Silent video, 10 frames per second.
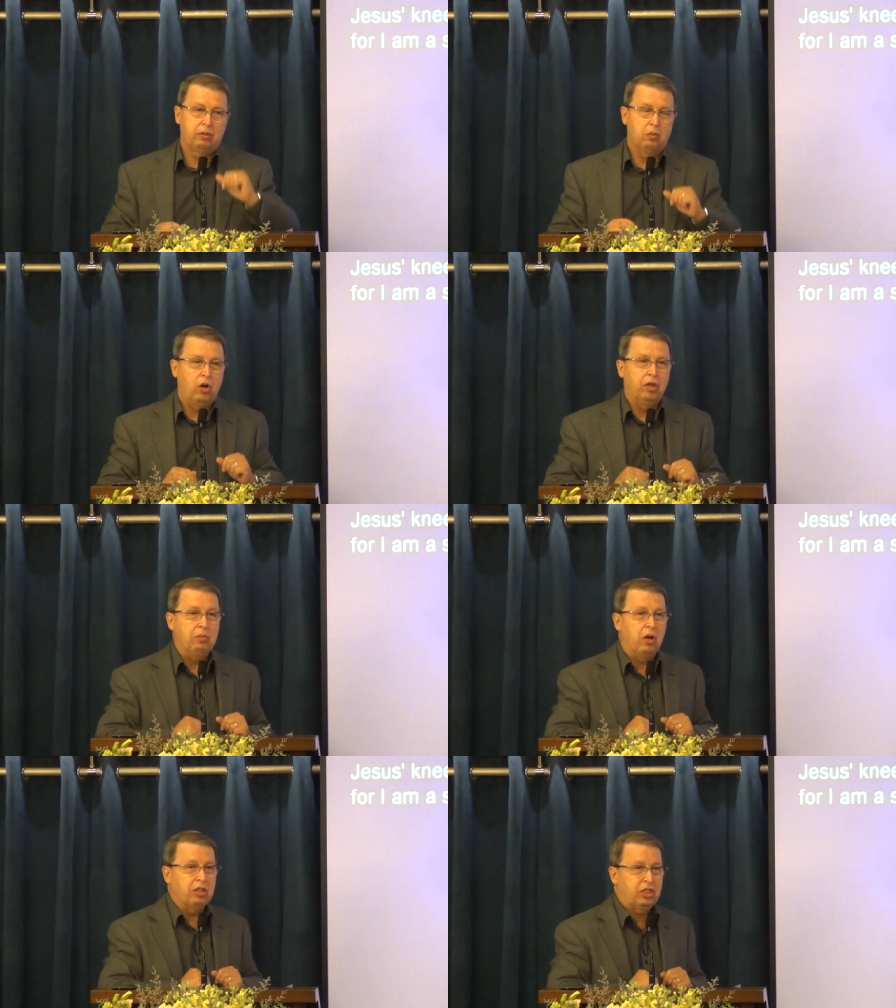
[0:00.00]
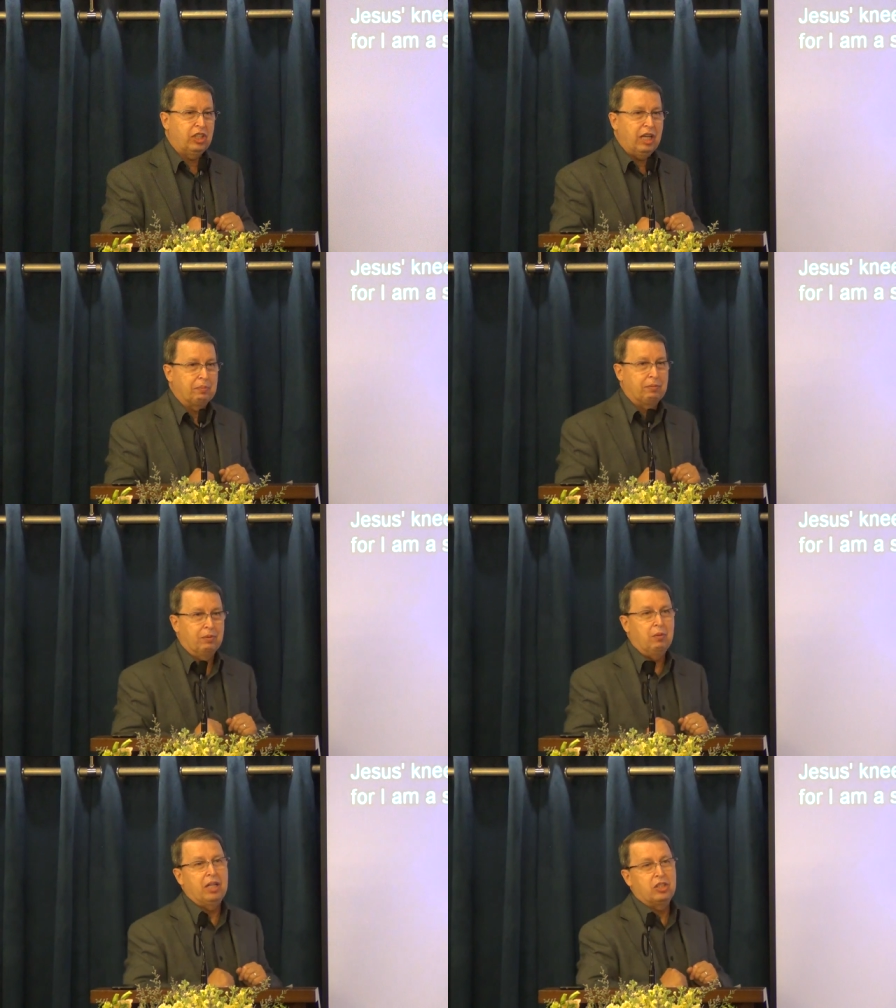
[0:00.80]
one more step
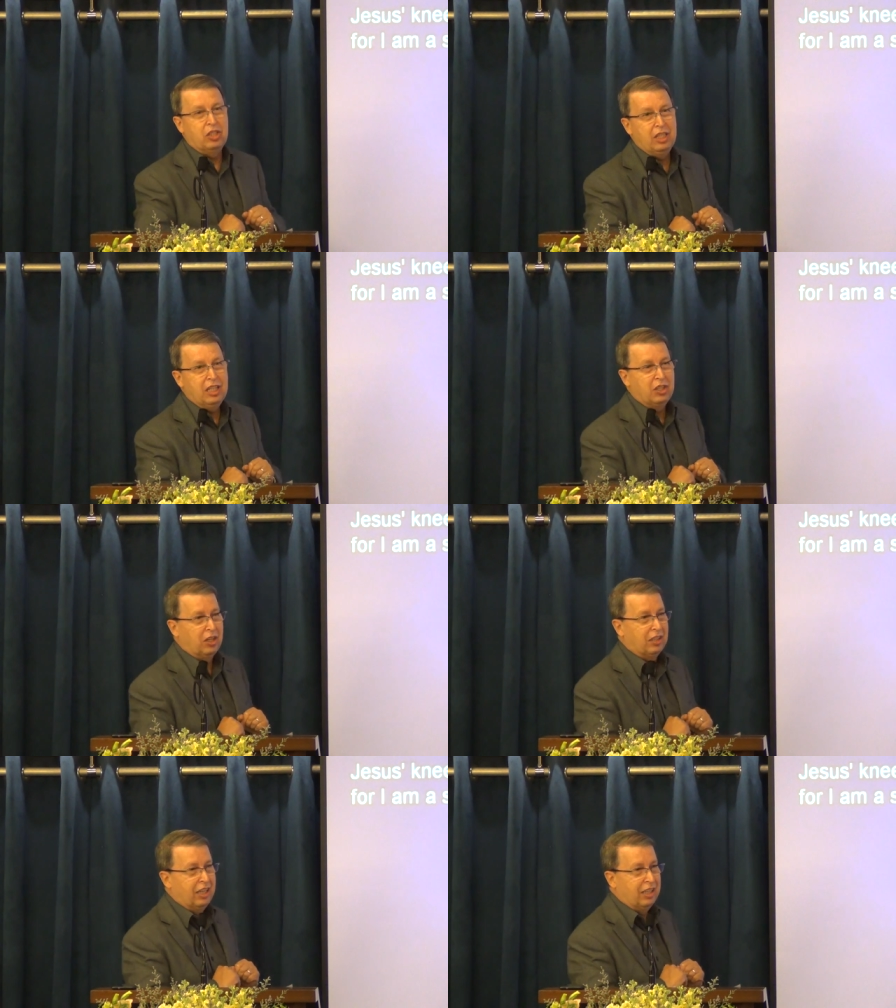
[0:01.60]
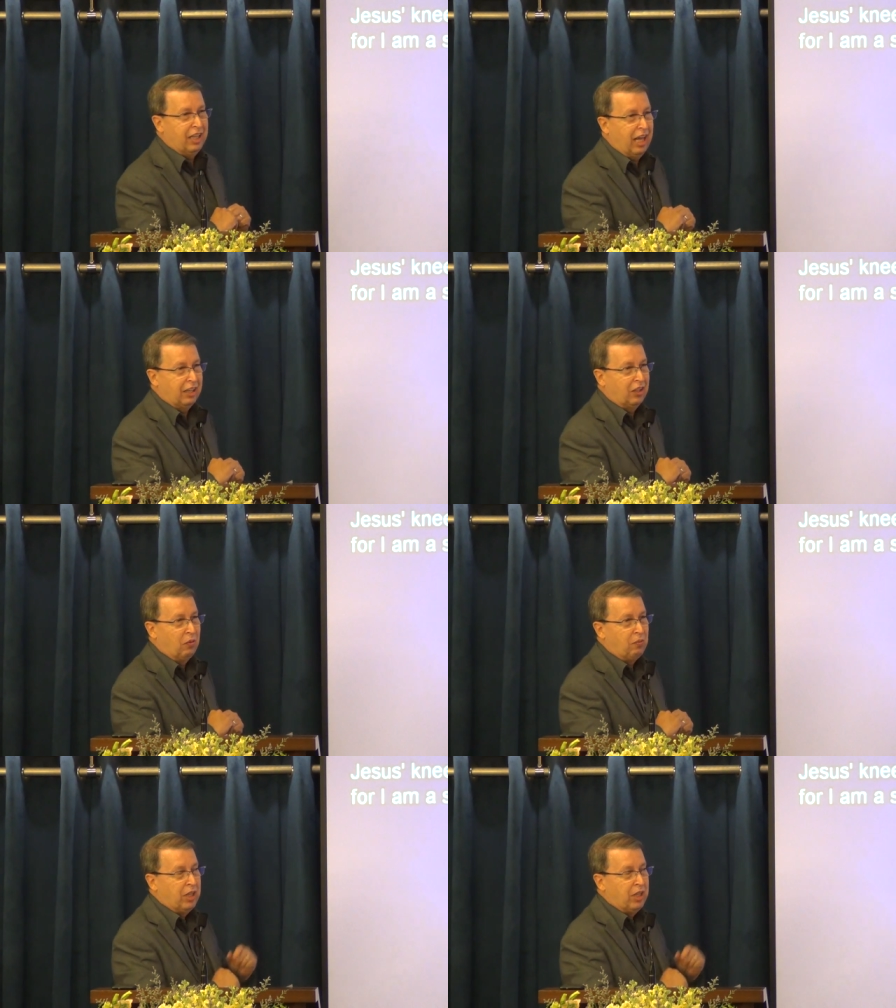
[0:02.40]
was needed in that.